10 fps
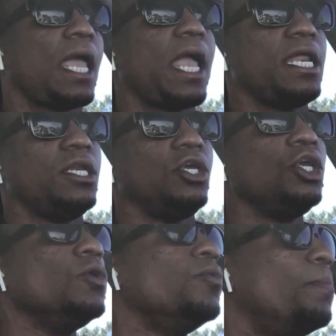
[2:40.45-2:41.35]
and
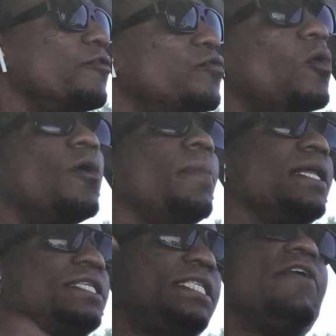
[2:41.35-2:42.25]
you perform
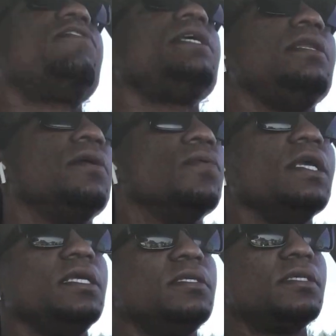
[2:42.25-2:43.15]
at 70
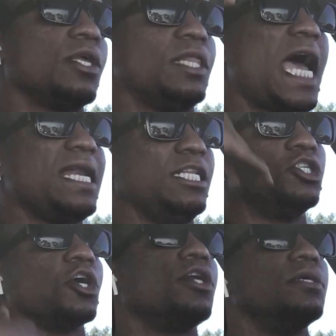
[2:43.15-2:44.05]
degrees, that
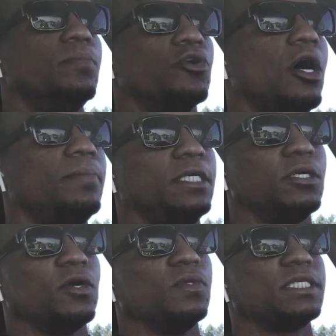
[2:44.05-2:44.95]
internal barometer
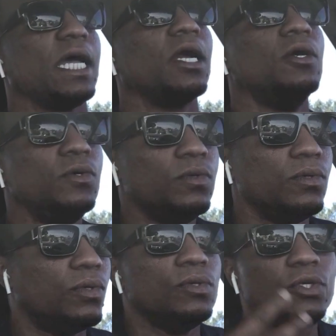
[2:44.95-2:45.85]
goes like, who,
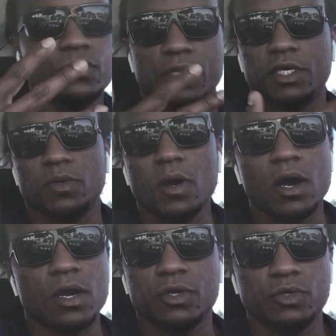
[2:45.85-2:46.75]
who do you think you are?